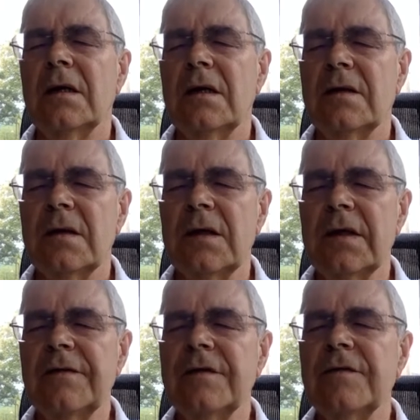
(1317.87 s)
and the
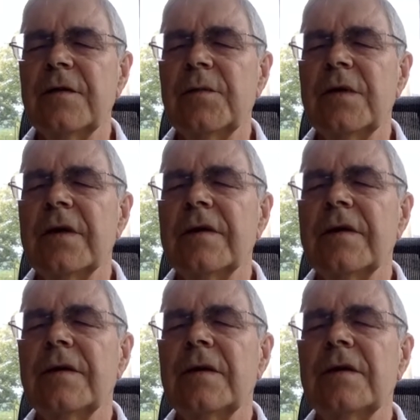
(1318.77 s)
lift of the breath,
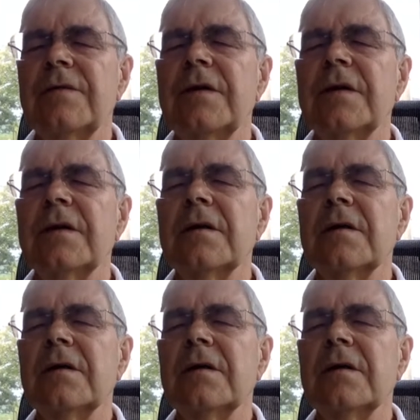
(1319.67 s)
the lifting